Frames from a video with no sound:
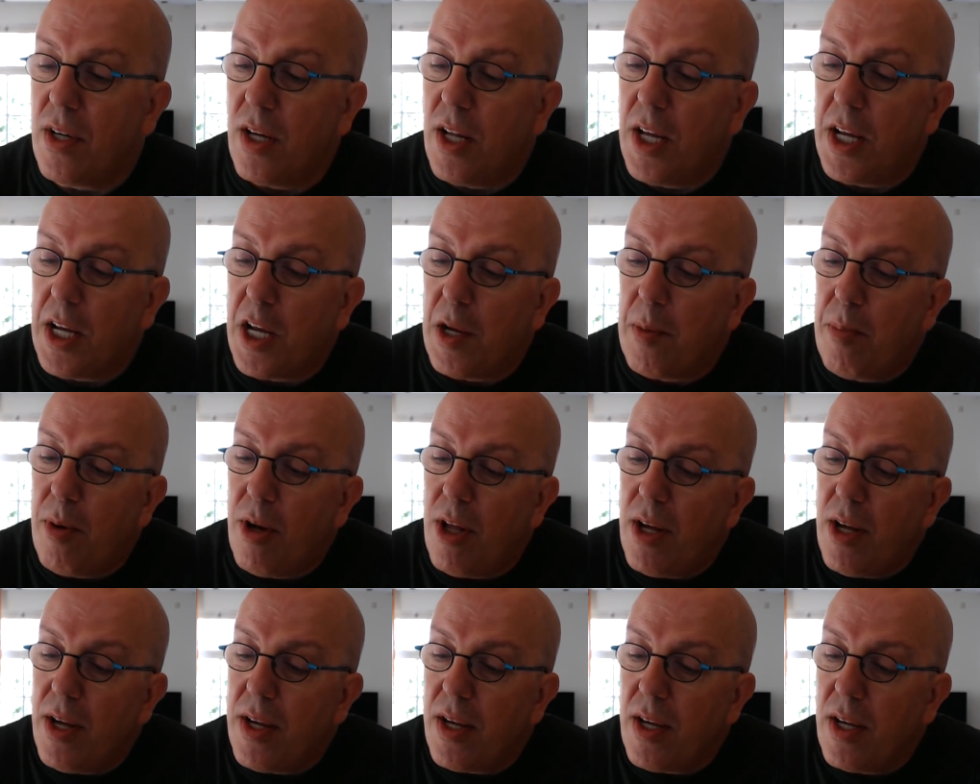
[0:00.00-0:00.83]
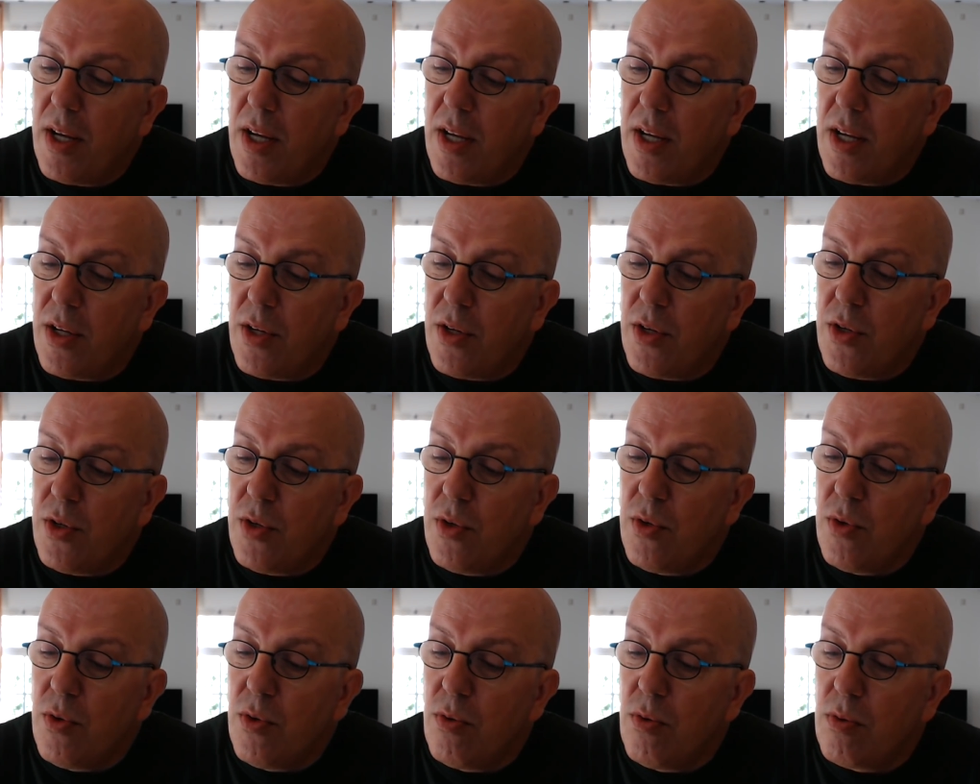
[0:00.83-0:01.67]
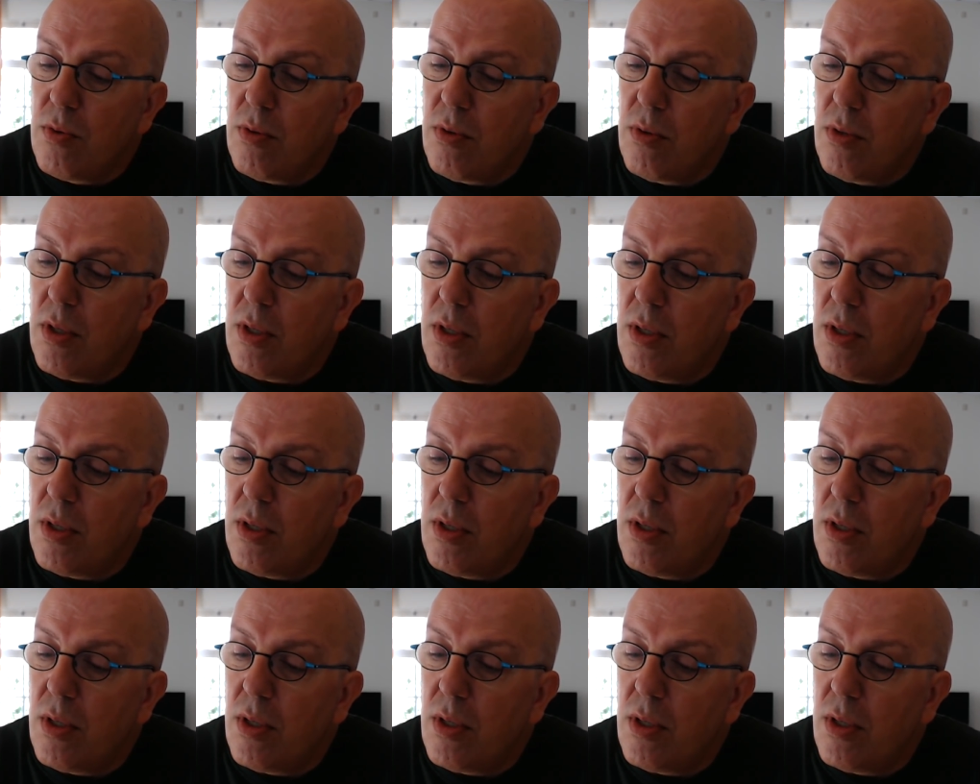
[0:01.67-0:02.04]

like applying a new